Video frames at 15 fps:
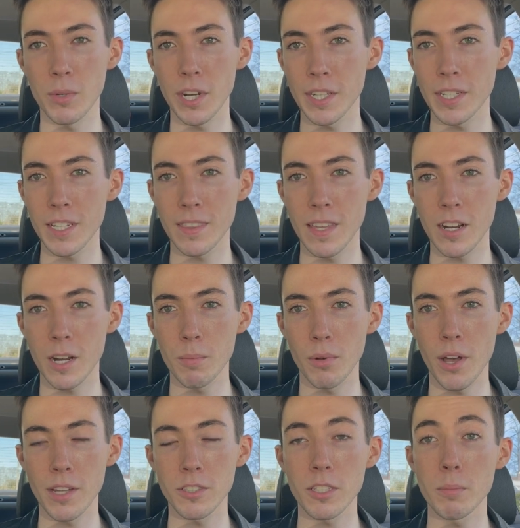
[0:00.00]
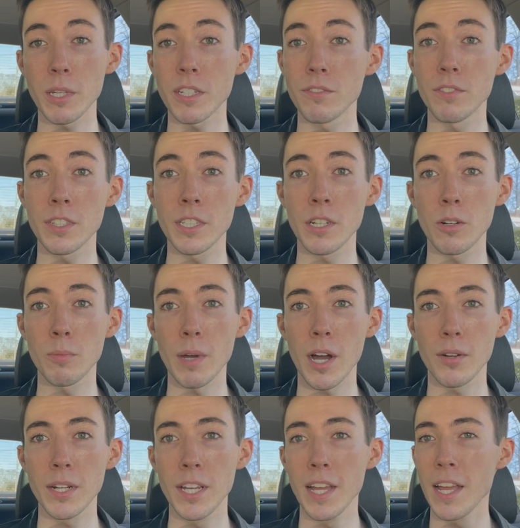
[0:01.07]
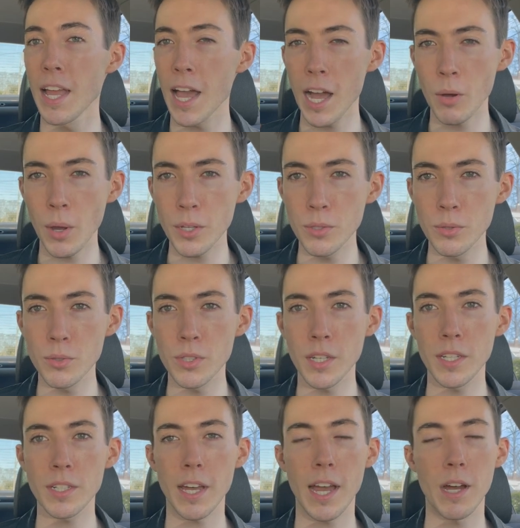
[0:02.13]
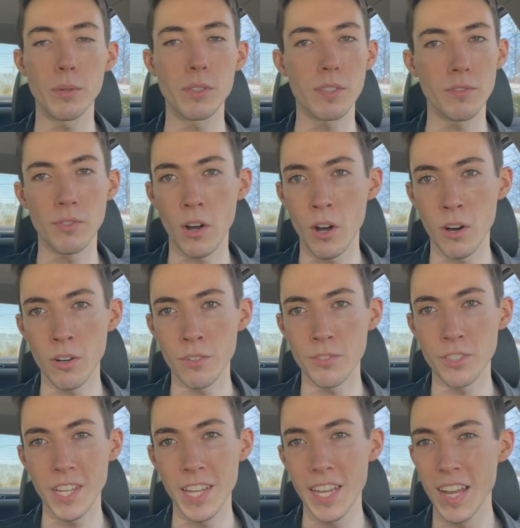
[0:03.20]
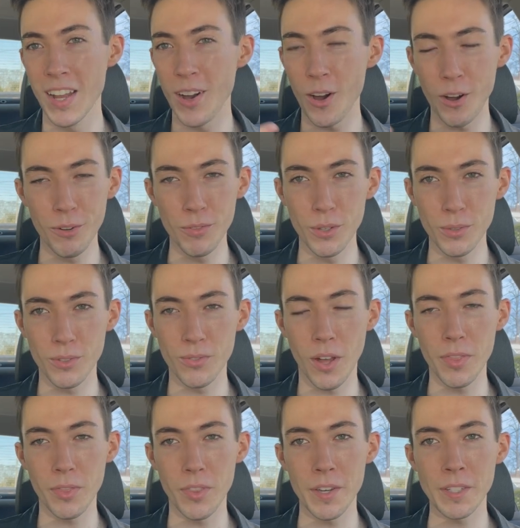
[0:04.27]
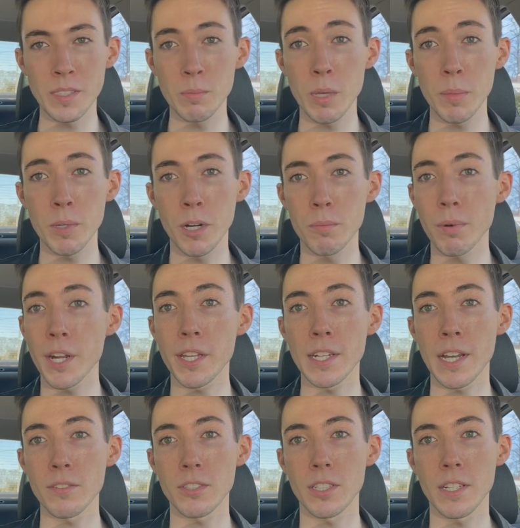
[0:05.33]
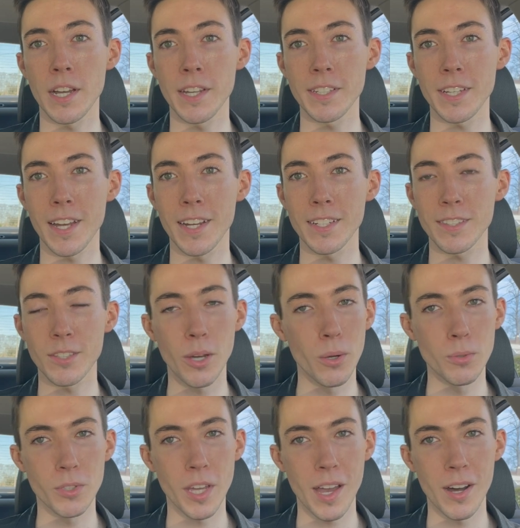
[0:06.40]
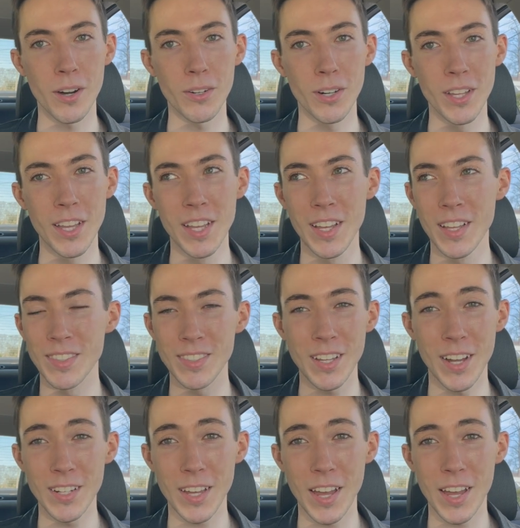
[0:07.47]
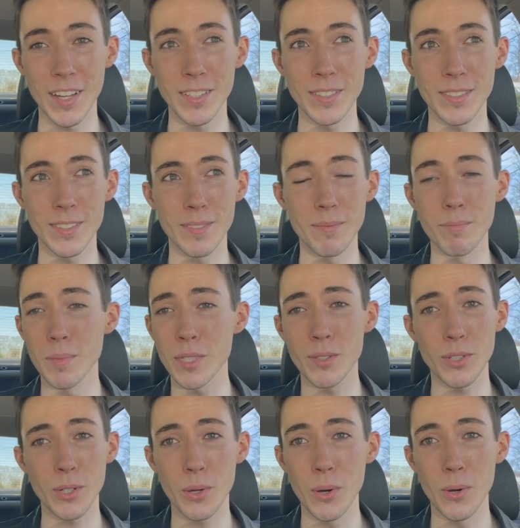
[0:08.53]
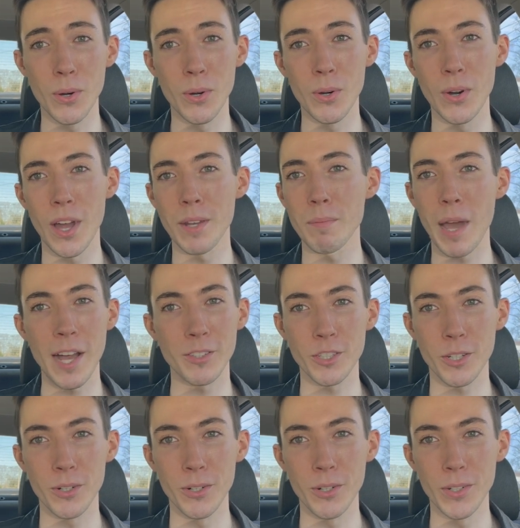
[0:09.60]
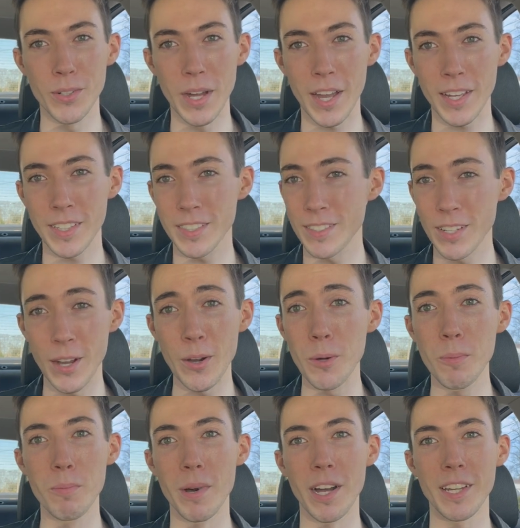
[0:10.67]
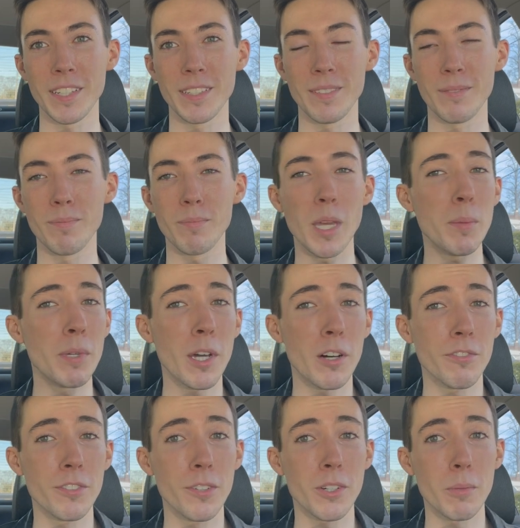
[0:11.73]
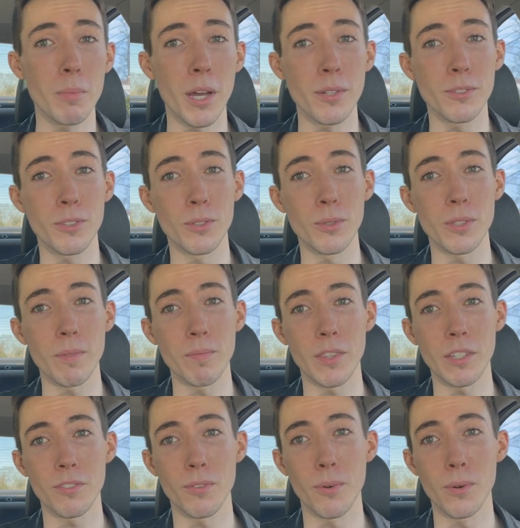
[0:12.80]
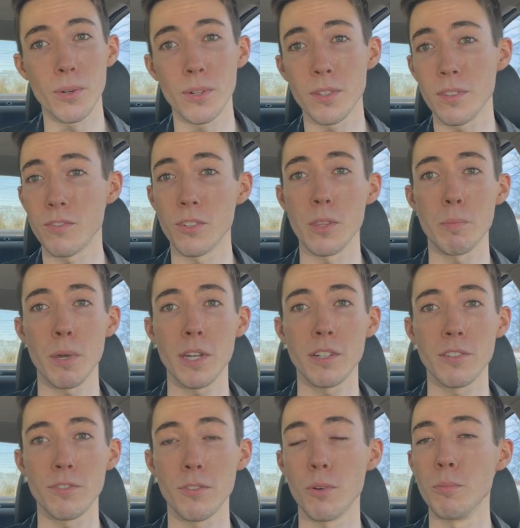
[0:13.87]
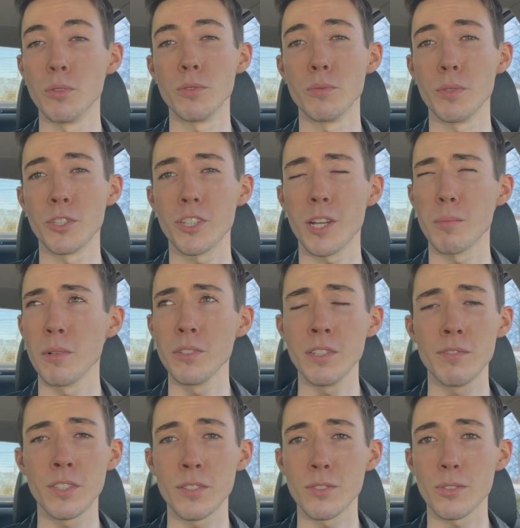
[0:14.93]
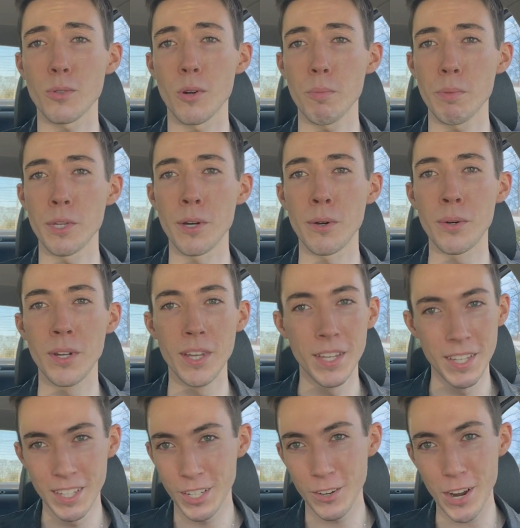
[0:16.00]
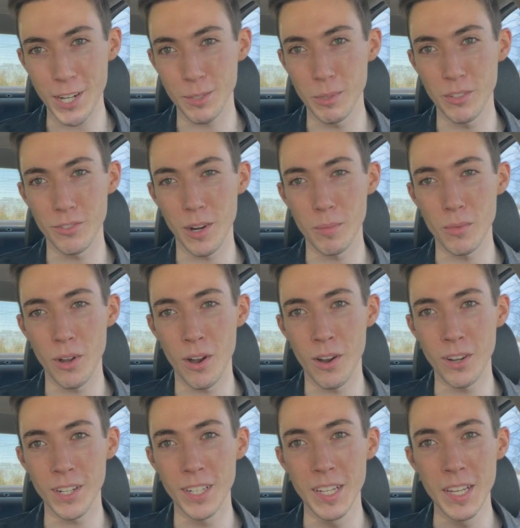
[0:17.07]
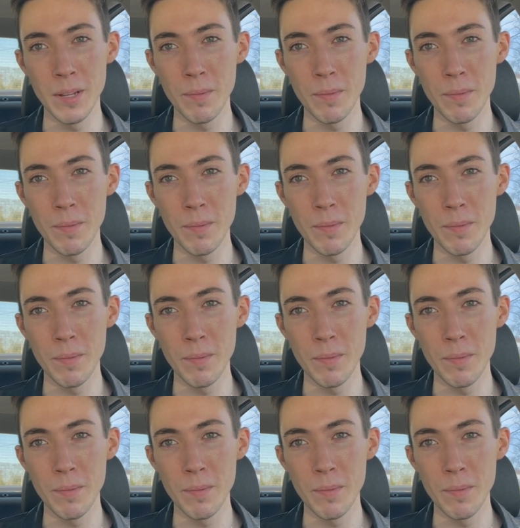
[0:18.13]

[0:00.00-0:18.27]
When I get there, I plan to make a video about how I use it, how it's evolved, all of those fun things. Maybe I'll break it out tonight at the hotel. Not as mystical and magical, I know, but maybe I'll feel compelled to do something for the pink full moon, which I believe is in Scorpio. Correct me if I'm wrong.